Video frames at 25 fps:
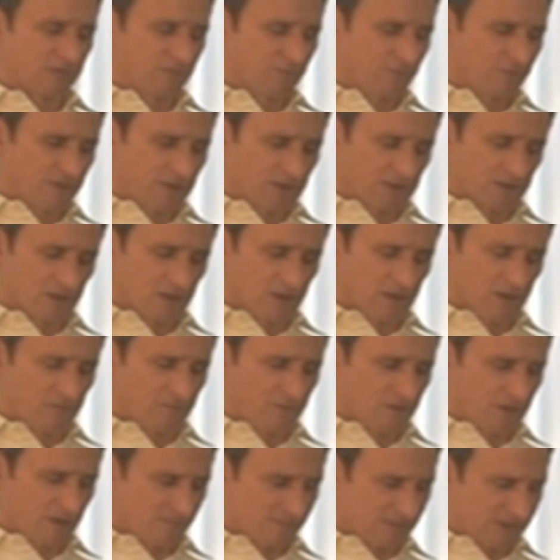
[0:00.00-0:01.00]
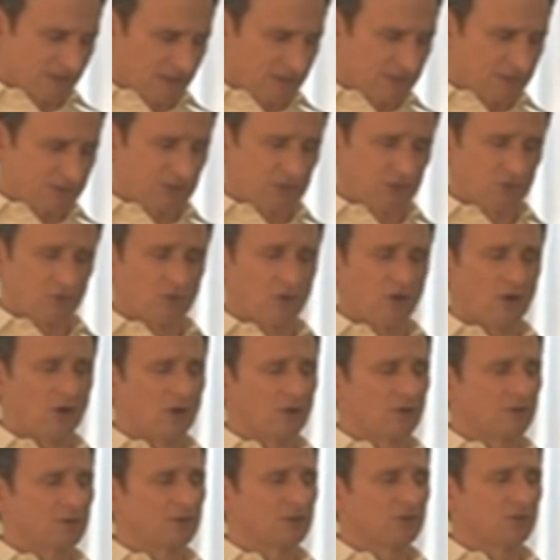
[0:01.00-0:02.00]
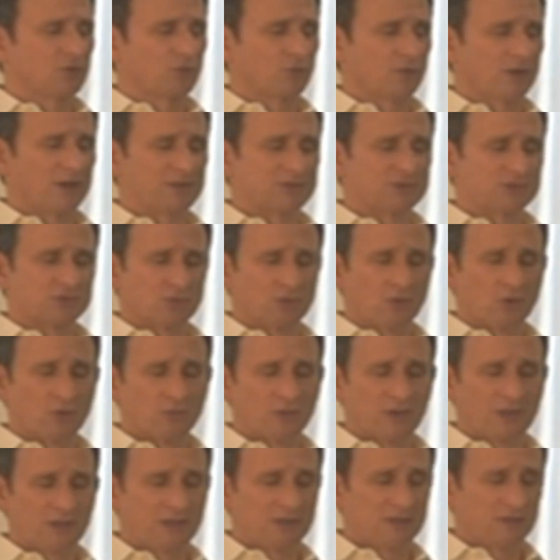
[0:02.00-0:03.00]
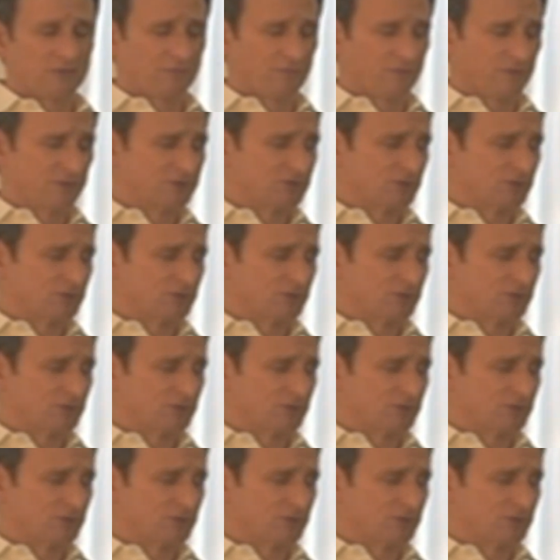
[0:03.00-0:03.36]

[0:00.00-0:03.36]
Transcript: So as infinite love comes into your heart and creates your own